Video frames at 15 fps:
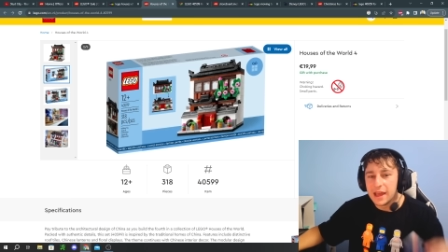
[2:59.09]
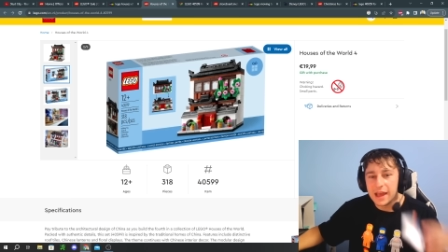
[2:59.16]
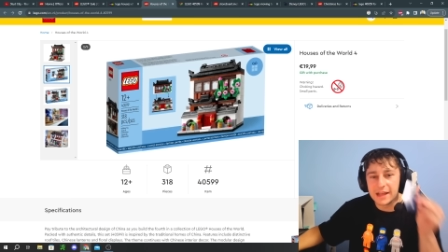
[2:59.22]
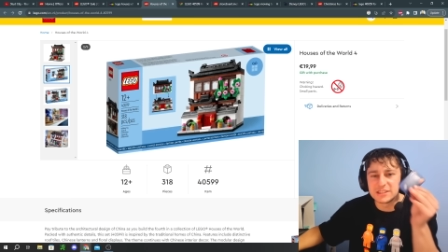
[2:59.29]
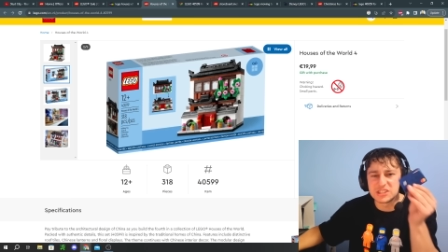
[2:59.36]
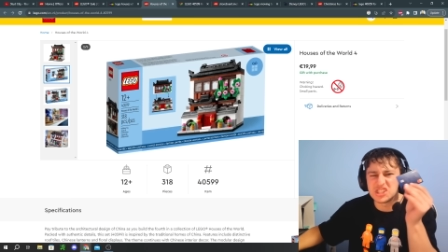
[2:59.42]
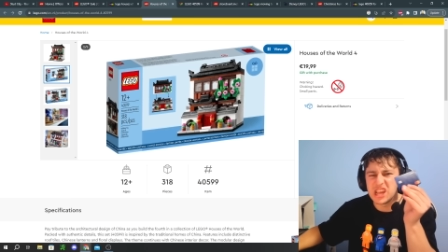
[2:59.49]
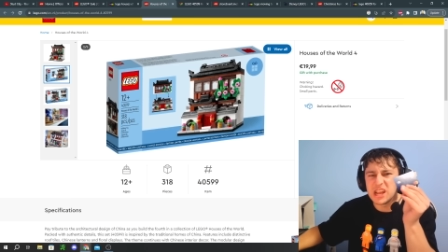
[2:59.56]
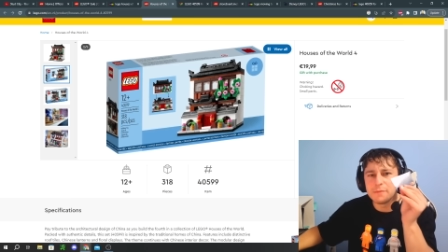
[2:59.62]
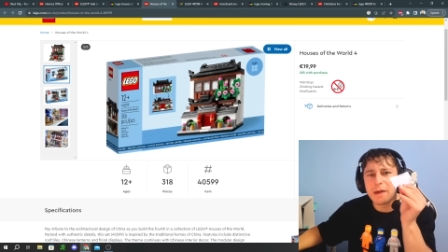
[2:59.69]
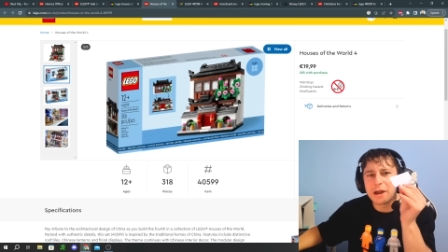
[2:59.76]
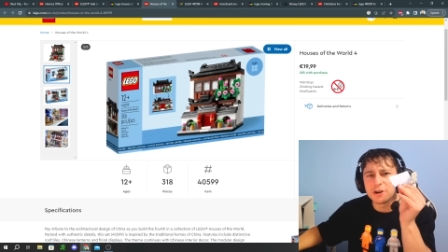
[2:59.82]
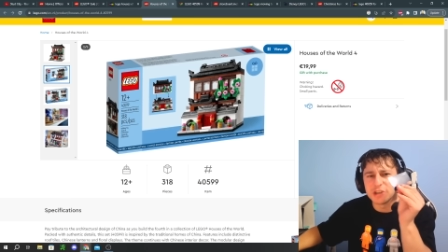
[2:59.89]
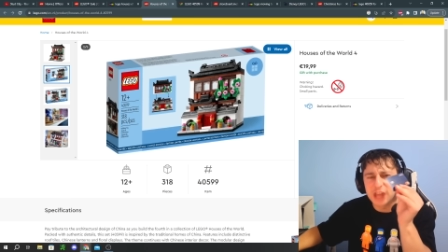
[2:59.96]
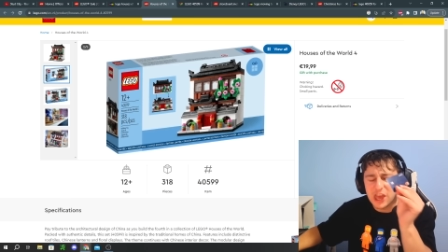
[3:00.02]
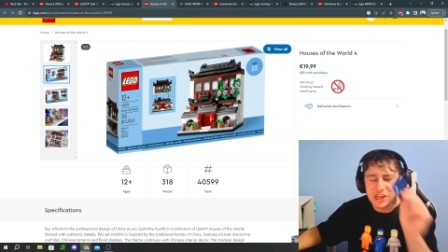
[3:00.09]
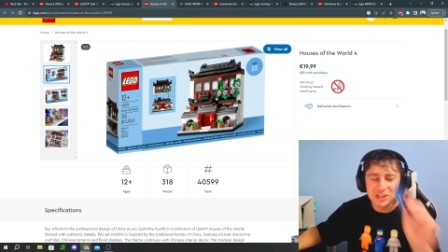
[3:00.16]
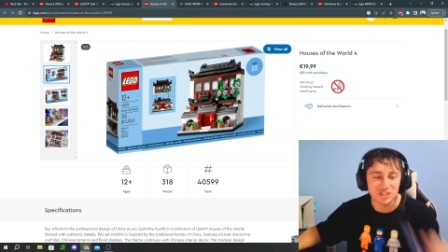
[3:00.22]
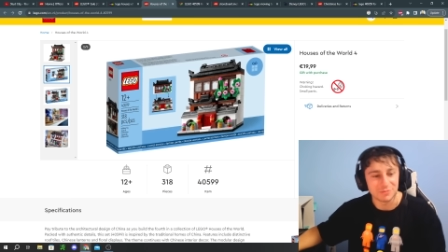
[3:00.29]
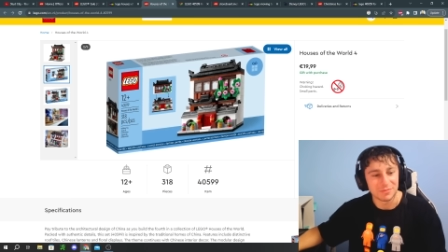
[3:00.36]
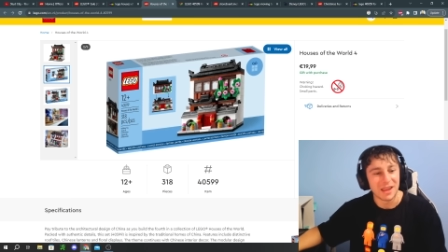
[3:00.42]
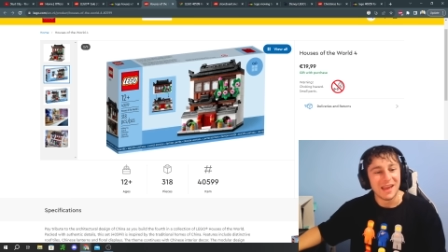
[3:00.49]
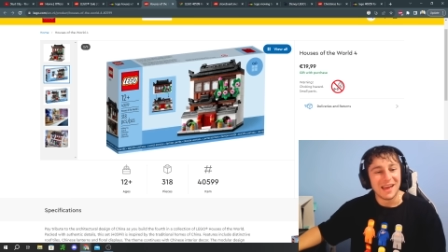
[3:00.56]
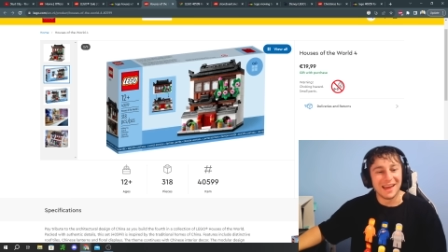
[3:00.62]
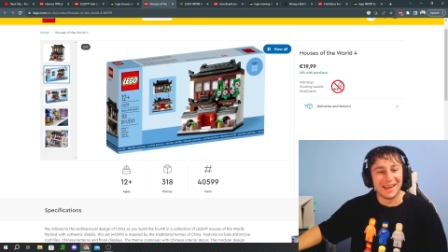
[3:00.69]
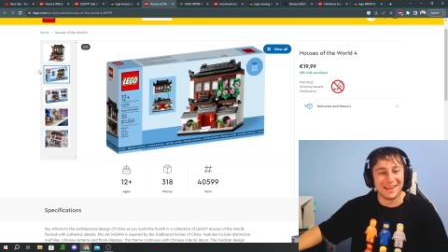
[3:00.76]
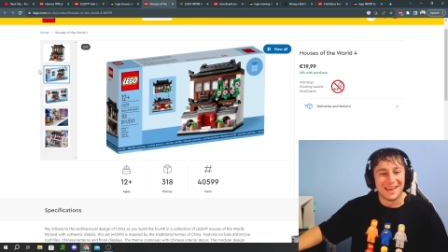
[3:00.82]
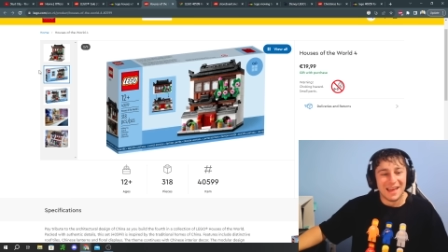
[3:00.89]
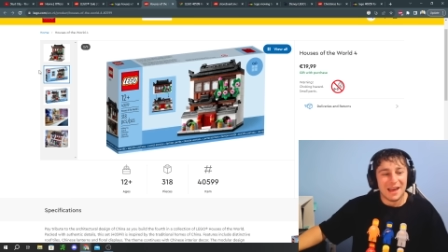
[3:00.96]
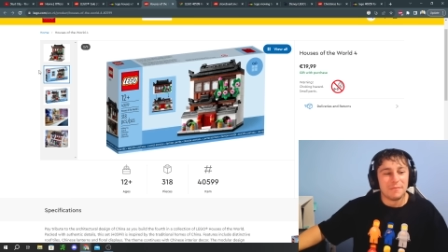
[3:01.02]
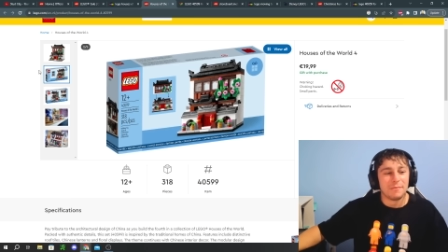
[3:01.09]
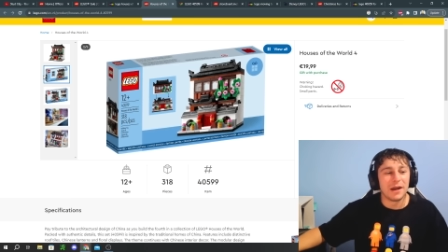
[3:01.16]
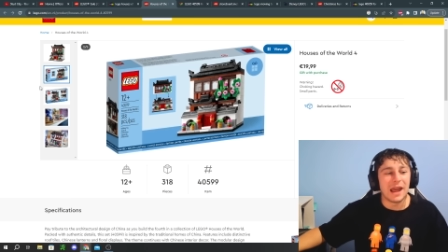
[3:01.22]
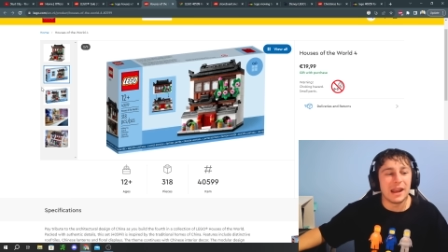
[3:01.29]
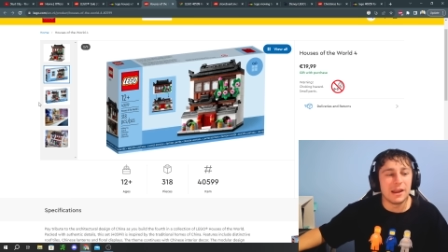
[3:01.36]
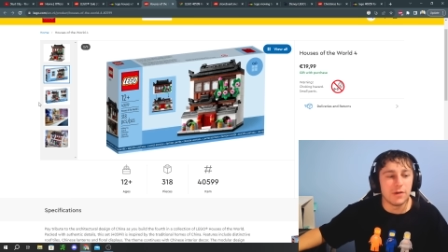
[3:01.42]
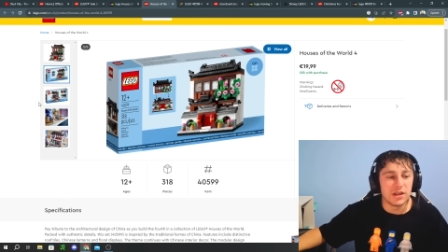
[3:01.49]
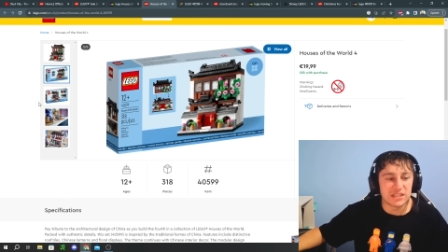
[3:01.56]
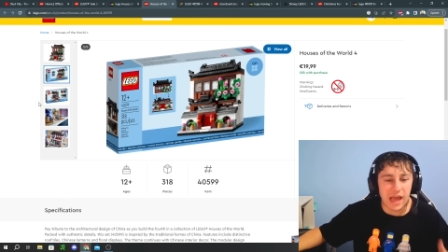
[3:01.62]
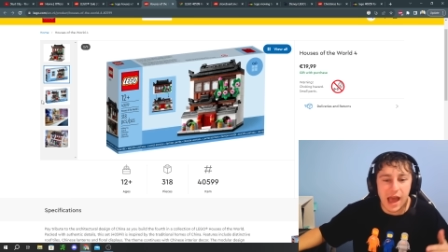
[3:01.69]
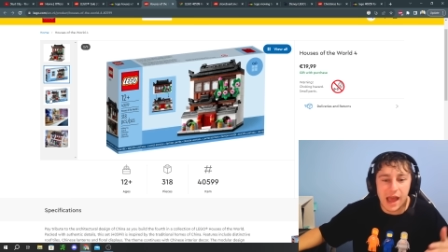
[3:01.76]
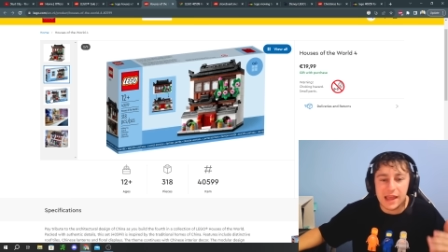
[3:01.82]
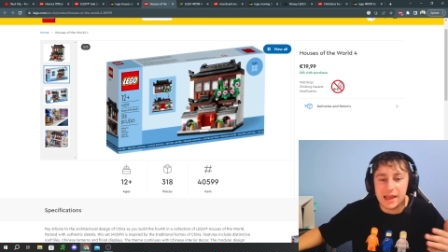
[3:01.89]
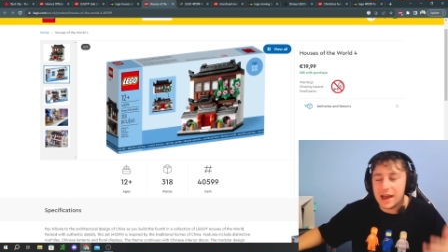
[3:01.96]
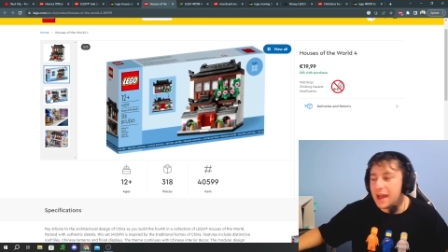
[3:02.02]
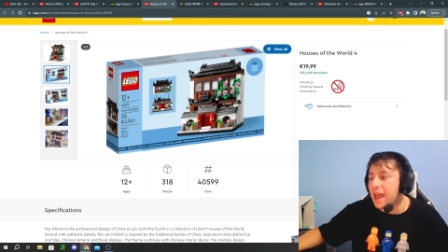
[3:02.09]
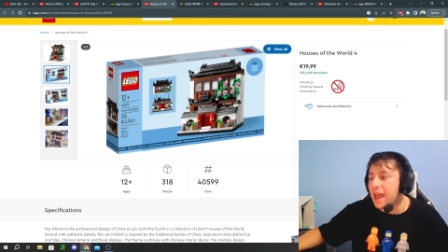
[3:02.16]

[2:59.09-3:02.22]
It's seen better days. But anyways, I, I